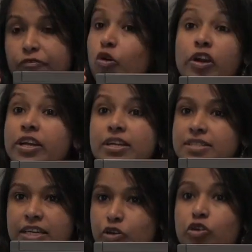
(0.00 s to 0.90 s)

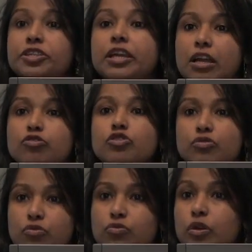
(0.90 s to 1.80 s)
foreigners are not allowed
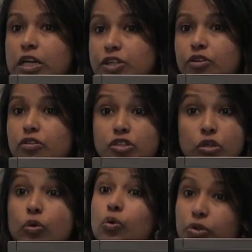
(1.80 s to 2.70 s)
to actually also
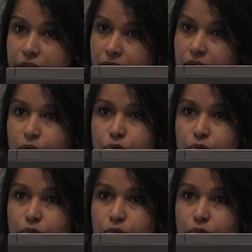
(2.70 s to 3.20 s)
go there